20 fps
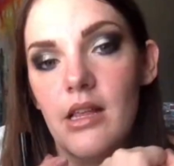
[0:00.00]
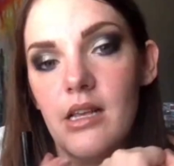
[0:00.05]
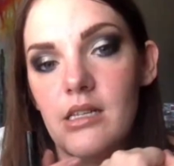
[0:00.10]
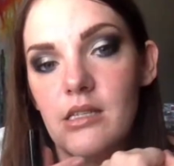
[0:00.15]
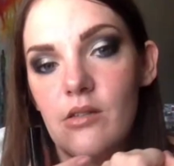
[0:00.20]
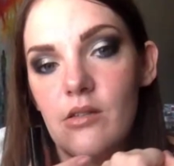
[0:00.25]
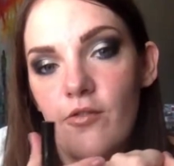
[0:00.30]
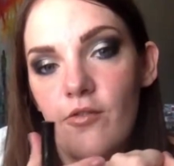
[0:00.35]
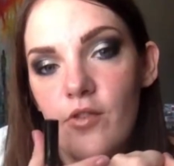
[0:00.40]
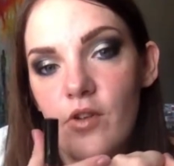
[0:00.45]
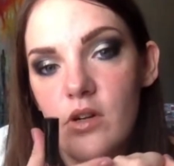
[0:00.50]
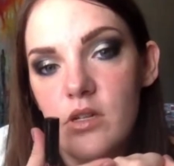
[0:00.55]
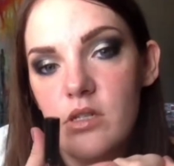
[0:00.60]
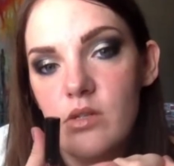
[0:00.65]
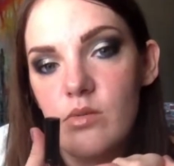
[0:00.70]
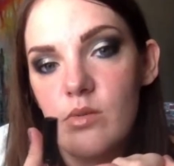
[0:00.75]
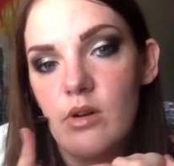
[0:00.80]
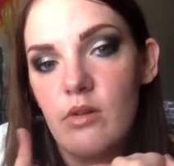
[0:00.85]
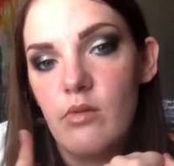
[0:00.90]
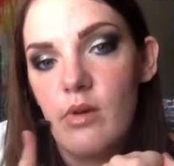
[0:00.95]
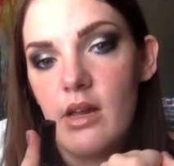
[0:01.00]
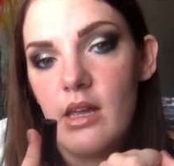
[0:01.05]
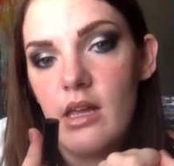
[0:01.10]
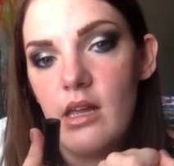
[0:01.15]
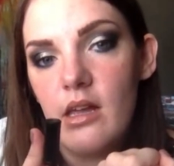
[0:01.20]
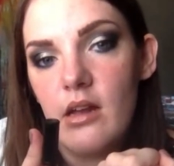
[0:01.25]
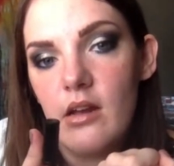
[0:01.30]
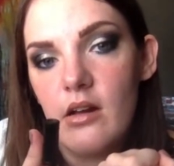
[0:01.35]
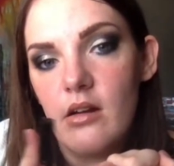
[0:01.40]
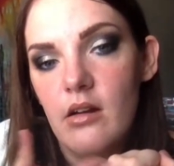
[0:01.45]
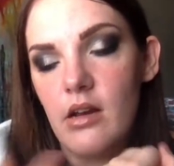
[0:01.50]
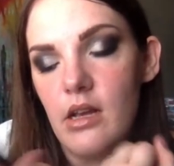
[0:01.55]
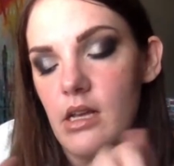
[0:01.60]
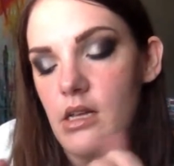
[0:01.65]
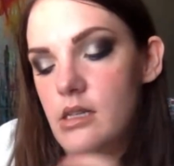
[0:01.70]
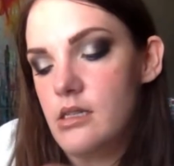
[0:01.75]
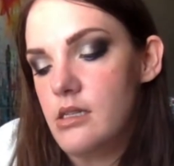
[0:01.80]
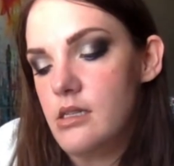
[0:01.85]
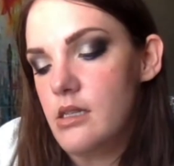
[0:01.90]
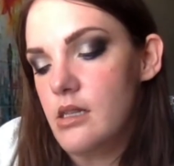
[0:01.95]
This first one right here
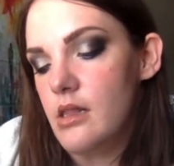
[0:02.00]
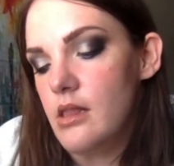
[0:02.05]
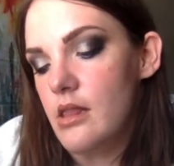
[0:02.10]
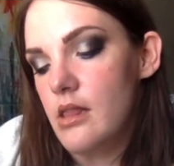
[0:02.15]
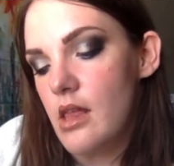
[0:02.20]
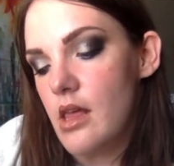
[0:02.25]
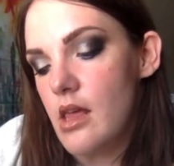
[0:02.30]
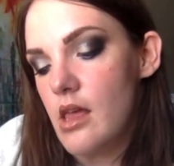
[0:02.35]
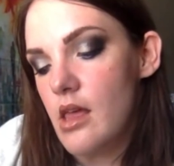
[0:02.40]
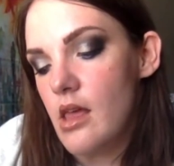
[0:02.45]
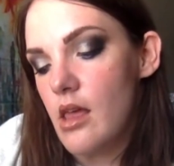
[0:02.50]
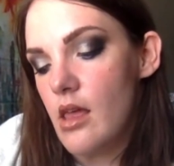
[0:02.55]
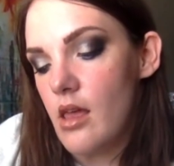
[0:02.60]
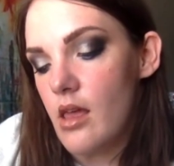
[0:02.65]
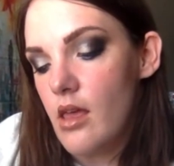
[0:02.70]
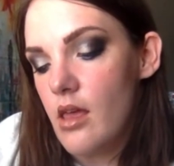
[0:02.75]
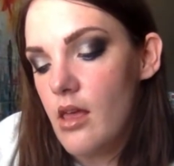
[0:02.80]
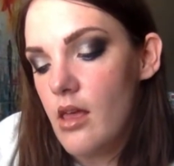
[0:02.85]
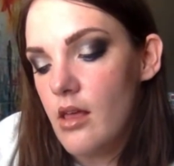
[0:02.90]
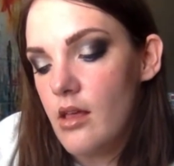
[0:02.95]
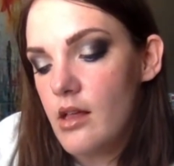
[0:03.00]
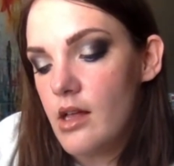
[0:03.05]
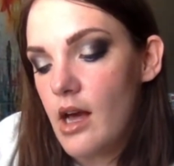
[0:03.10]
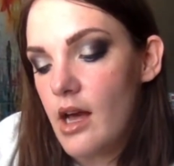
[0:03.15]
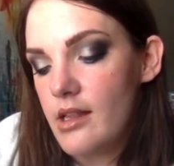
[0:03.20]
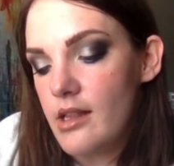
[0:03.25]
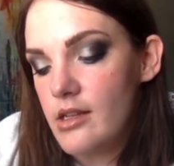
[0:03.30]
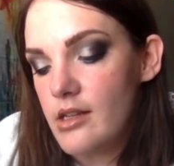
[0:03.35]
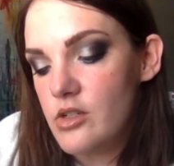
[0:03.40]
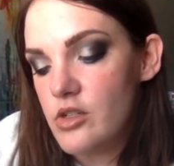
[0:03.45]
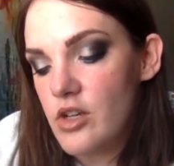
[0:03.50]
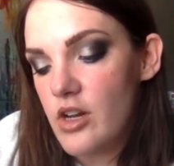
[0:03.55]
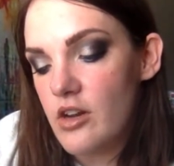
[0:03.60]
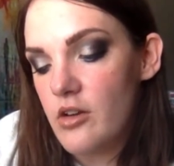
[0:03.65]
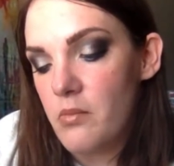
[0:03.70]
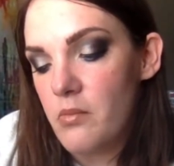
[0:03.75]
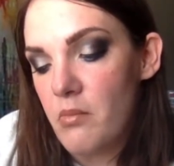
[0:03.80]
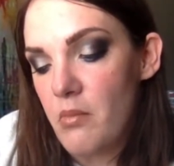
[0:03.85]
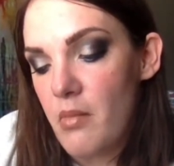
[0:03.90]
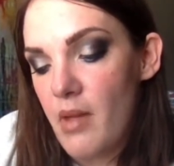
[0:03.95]
is the Kylie
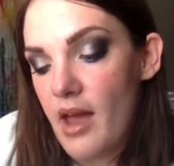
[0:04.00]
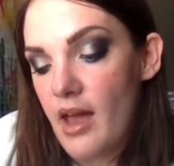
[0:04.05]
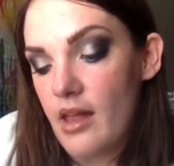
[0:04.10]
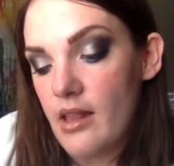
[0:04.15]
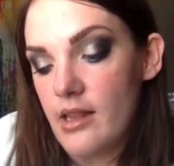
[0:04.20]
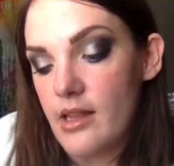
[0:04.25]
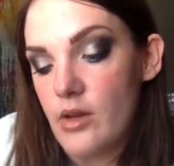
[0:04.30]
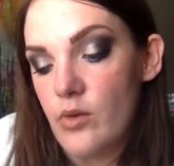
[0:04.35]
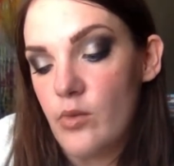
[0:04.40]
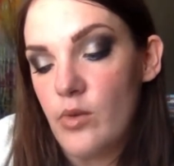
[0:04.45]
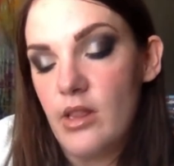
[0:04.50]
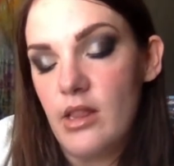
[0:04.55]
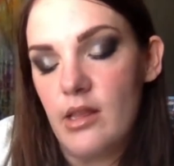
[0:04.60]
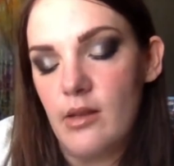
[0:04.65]
Jenner Matte Liquid